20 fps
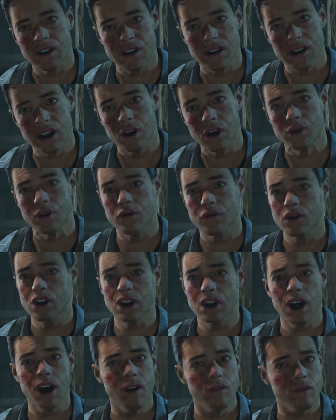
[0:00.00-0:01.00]
It's the sound
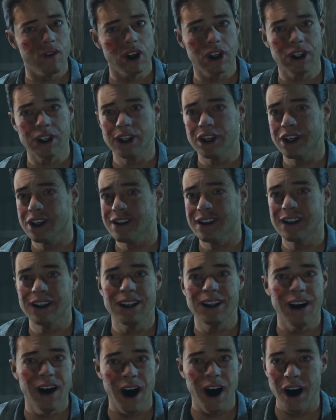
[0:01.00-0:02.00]
if, of if I had chosen
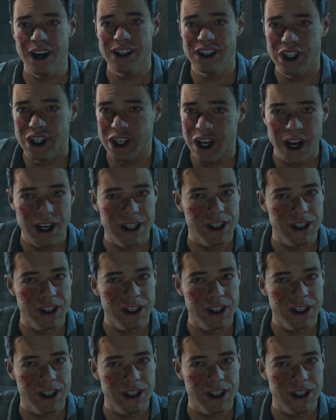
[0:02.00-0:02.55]
the girl Ashley, to